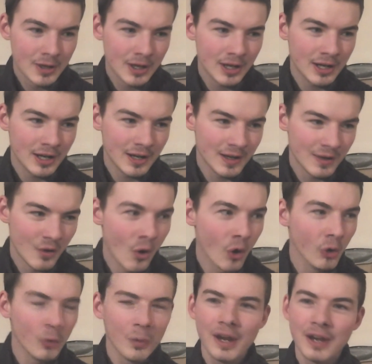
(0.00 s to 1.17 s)
Uh,
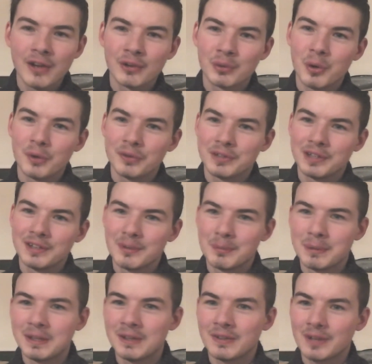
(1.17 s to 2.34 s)
always wanting to
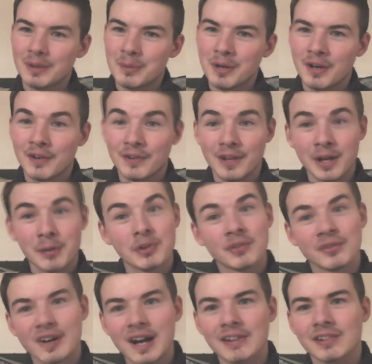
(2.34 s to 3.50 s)
beat someone because I was
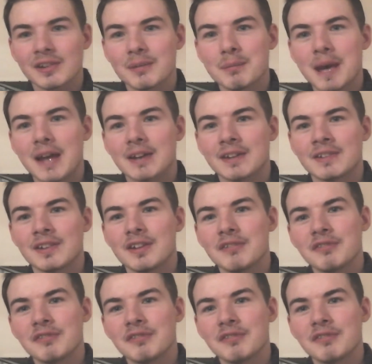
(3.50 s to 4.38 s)
that competitive.